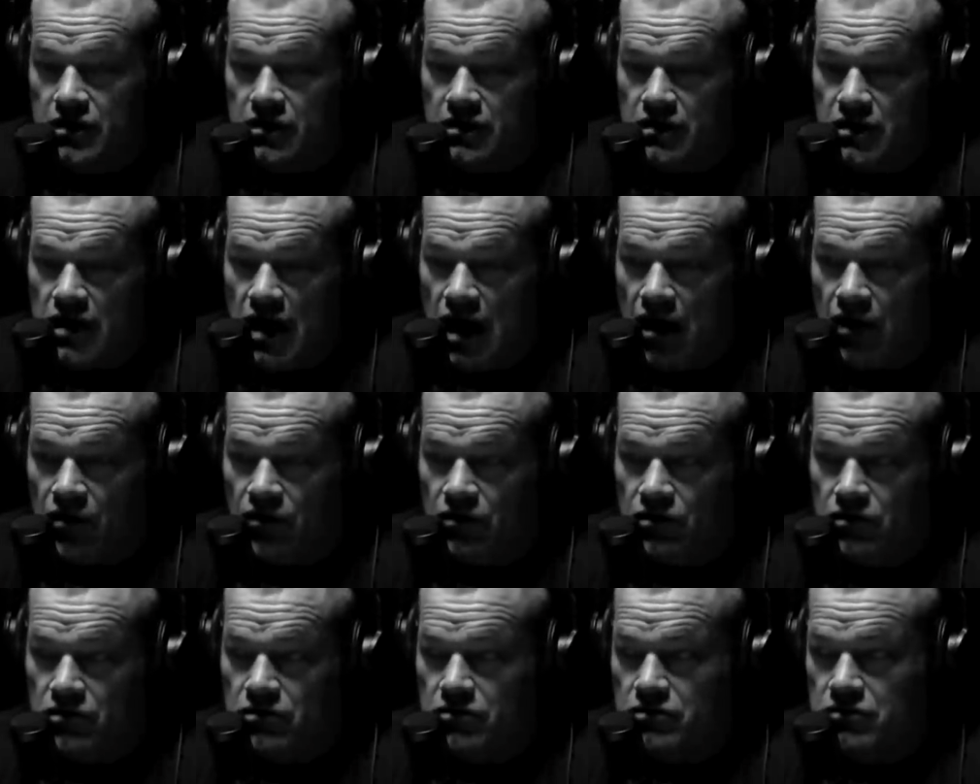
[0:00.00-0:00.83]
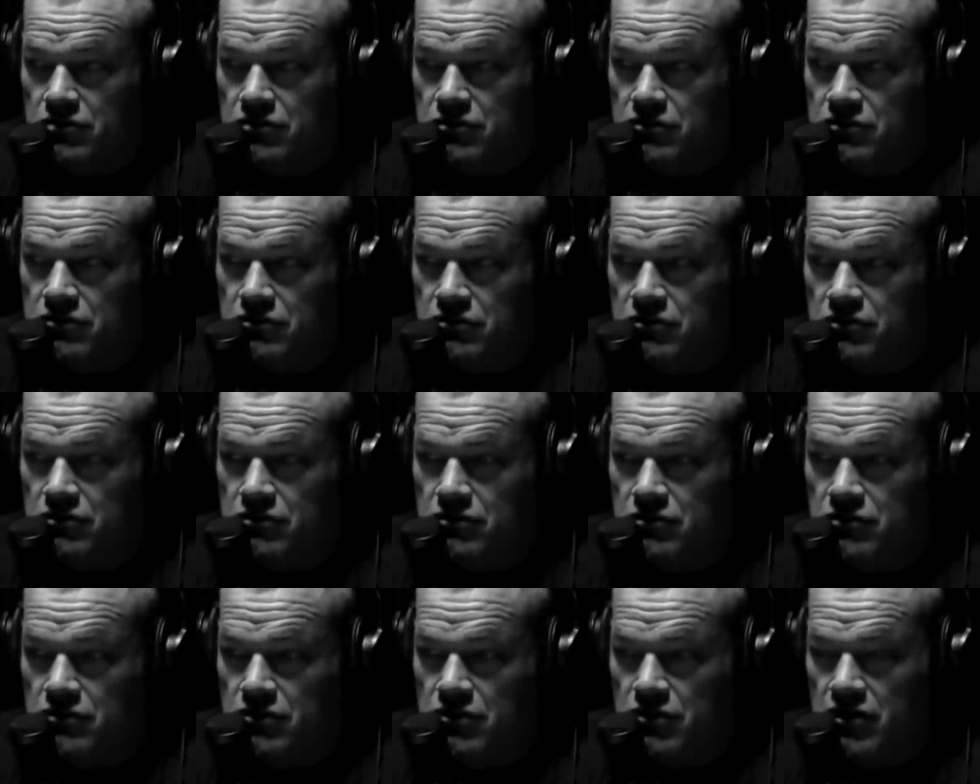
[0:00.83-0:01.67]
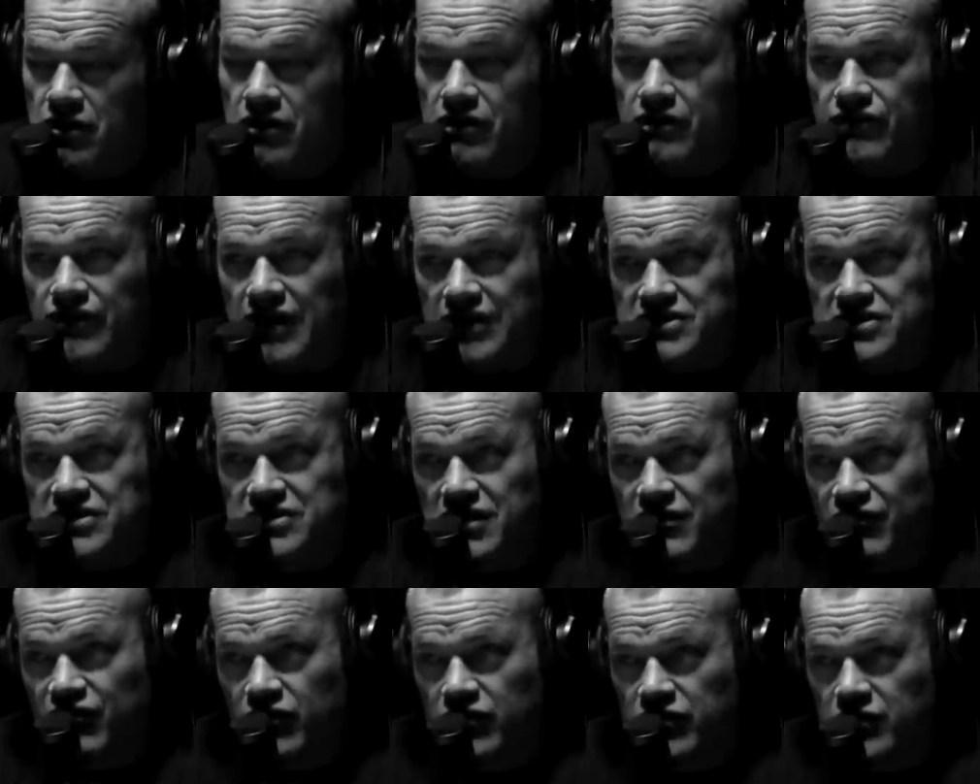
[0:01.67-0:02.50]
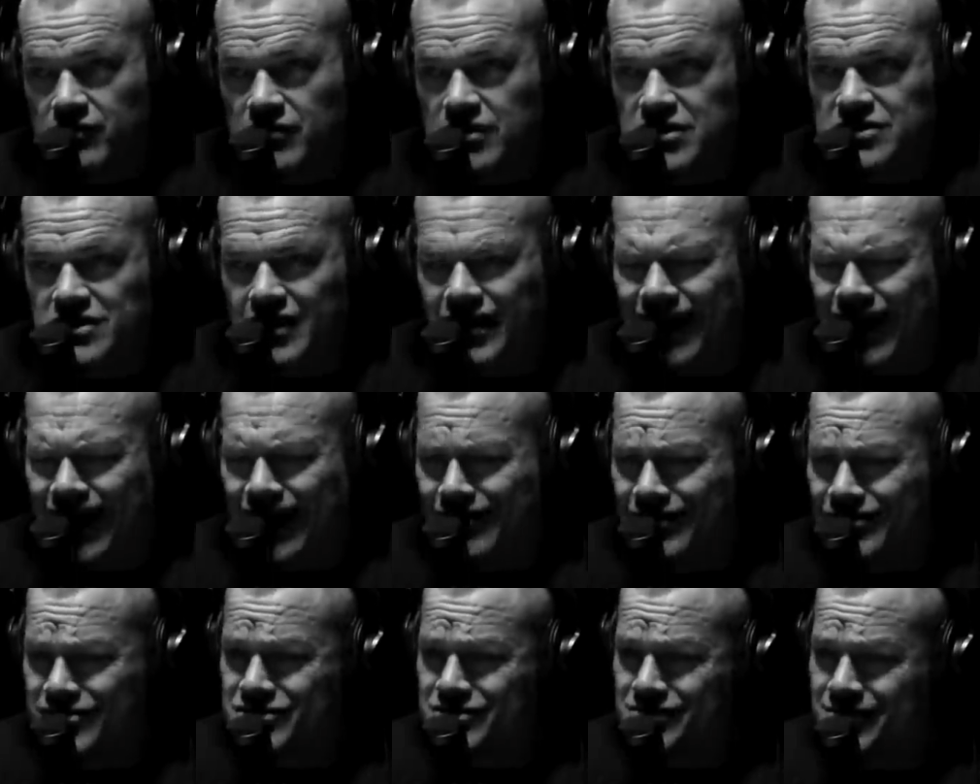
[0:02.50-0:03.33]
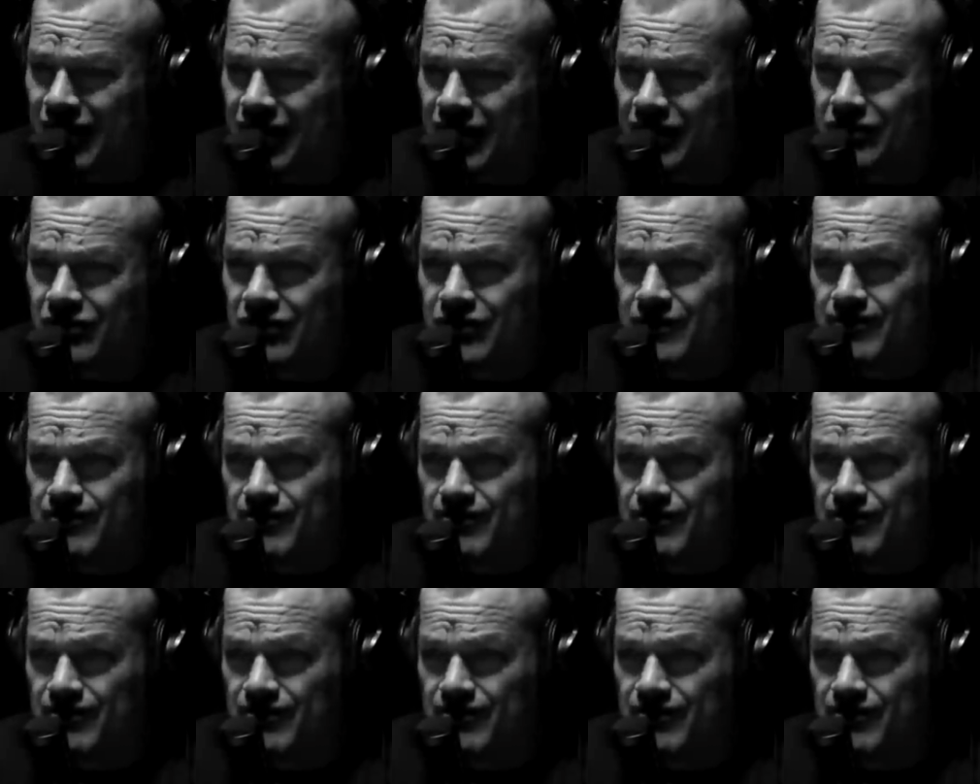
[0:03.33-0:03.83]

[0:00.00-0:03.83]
Now, that's different than me saying, hey, listen, man,